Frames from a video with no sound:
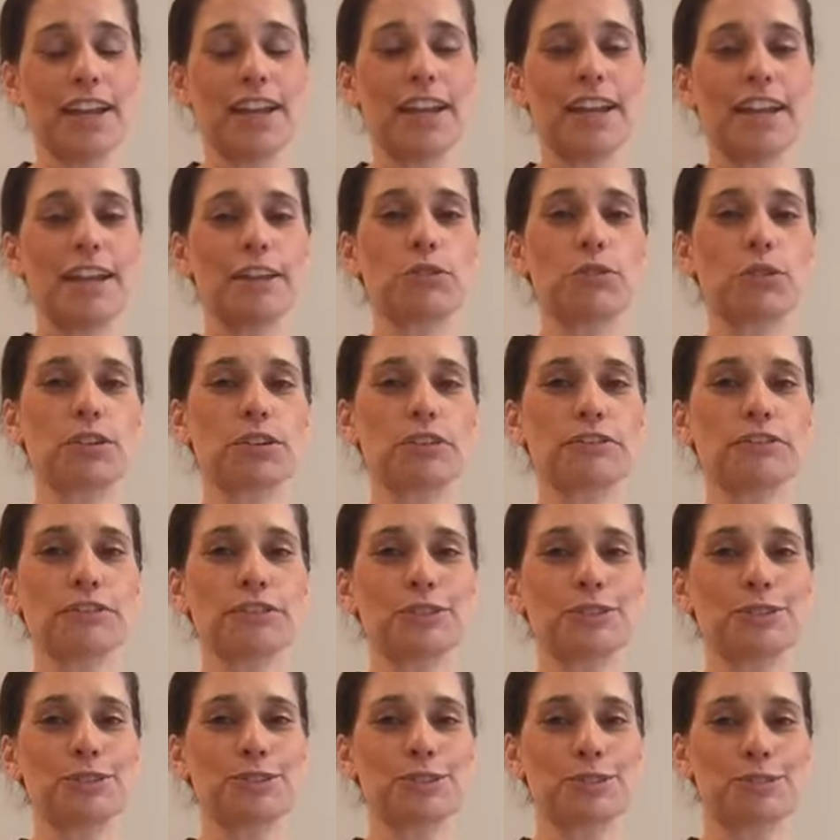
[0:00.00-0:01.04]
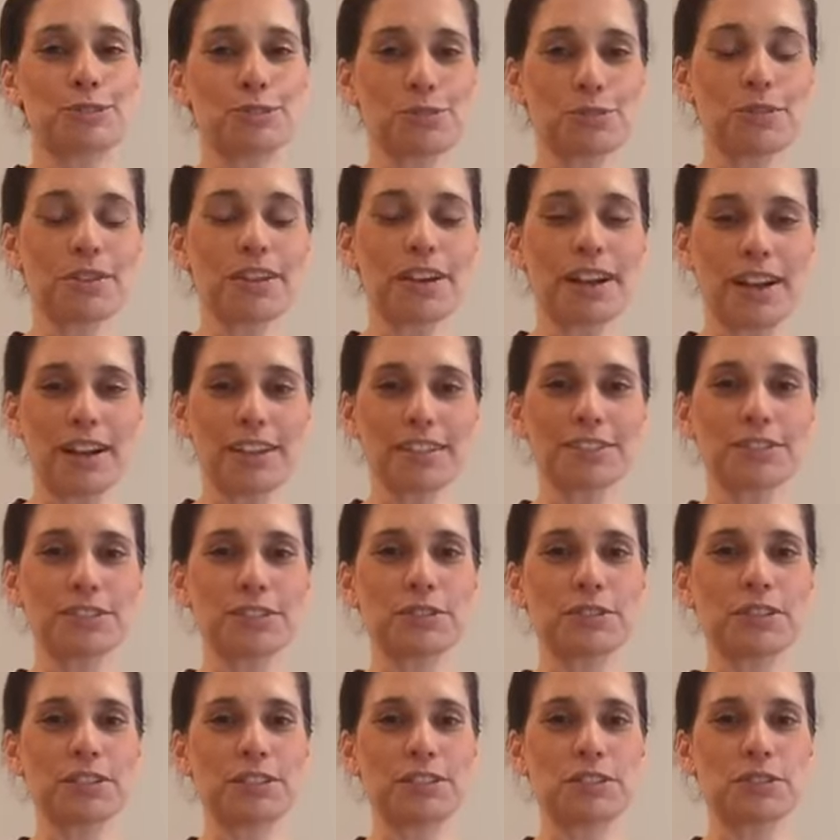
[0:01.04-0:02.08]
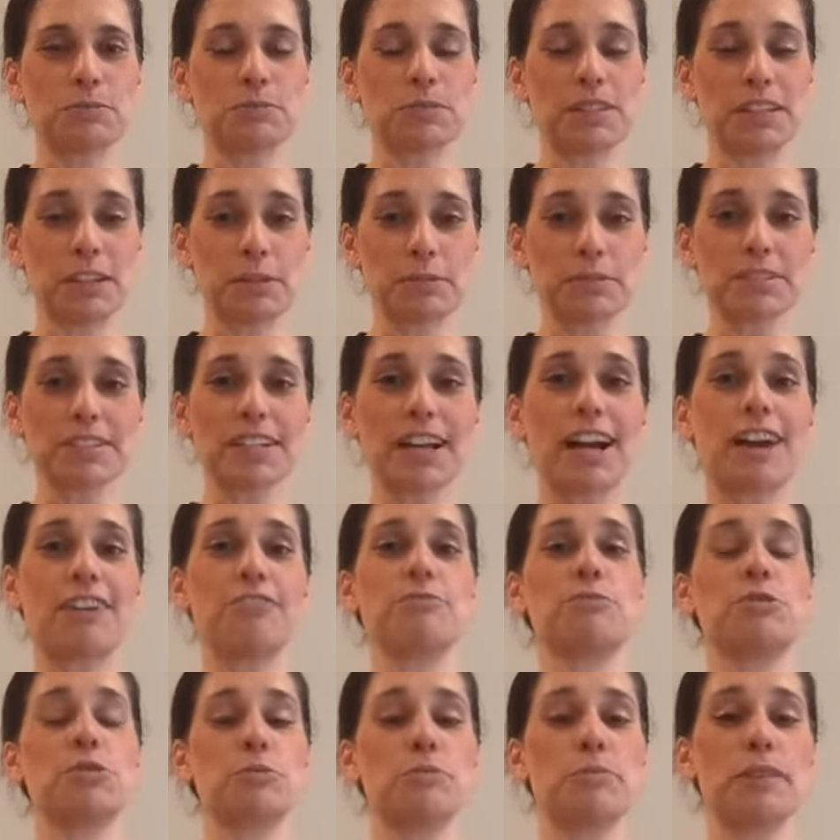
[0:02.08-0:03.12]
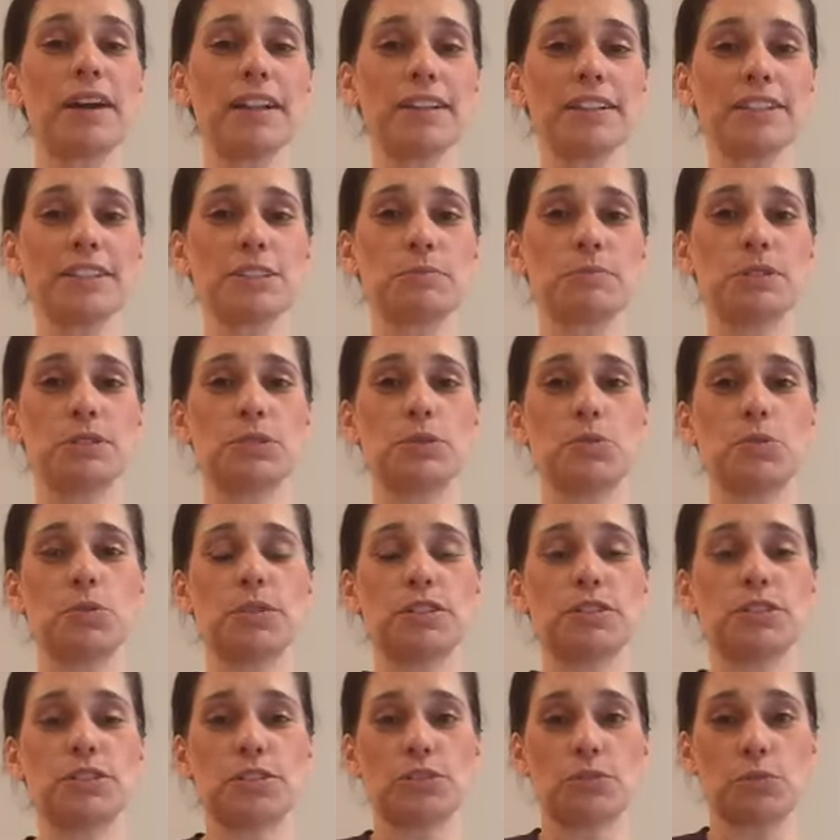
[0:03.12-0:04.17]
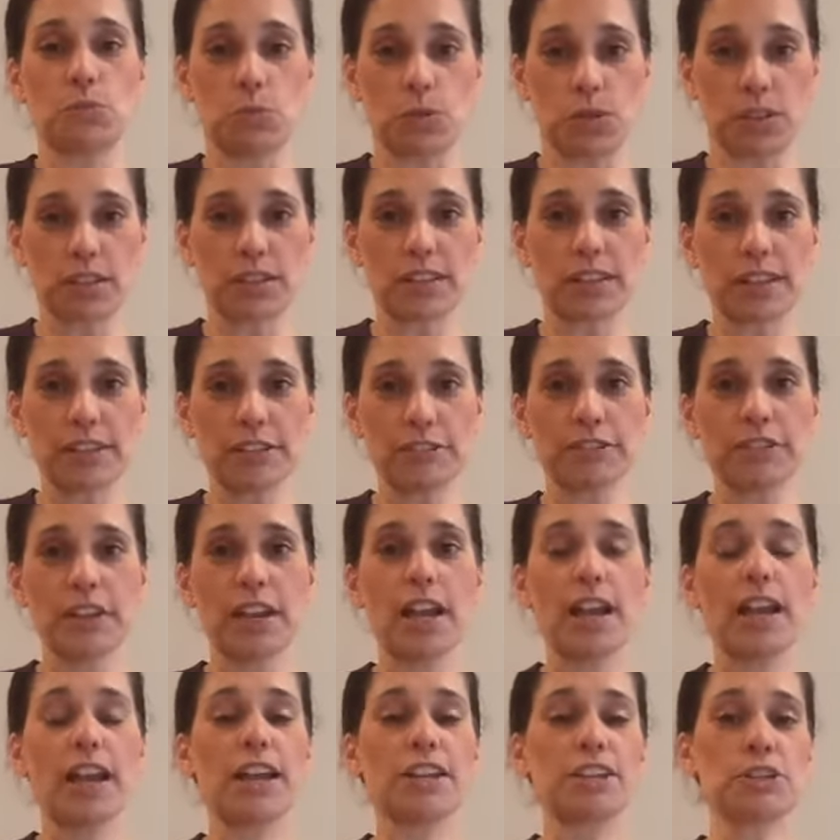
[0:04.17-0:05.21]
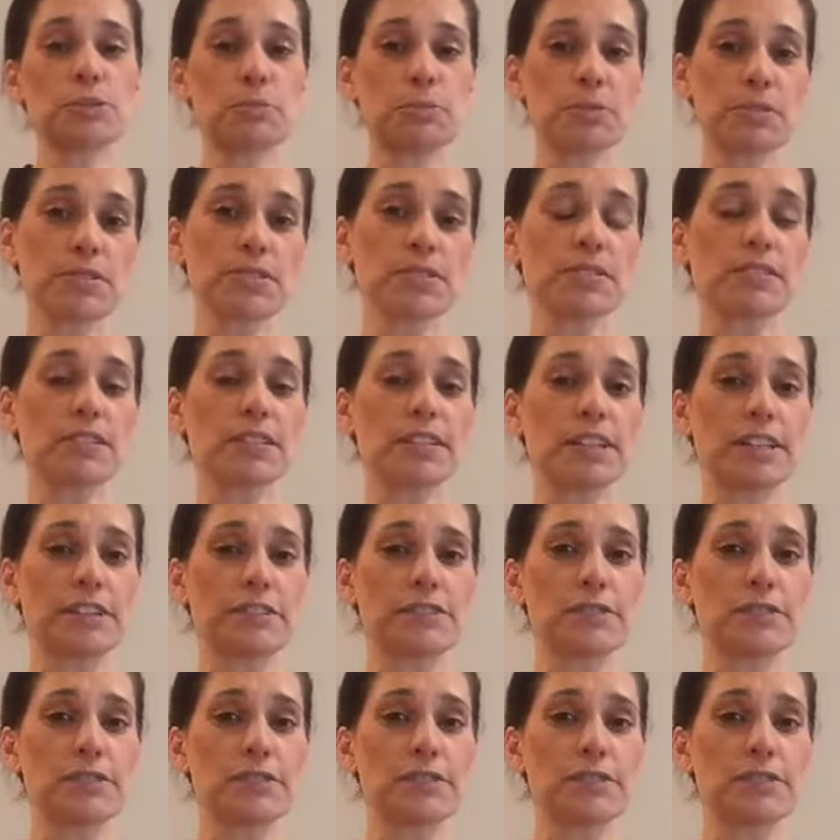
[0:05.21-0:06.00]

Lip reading: In order for you to do that, you need to be able to have more balance between your work life and your personal life.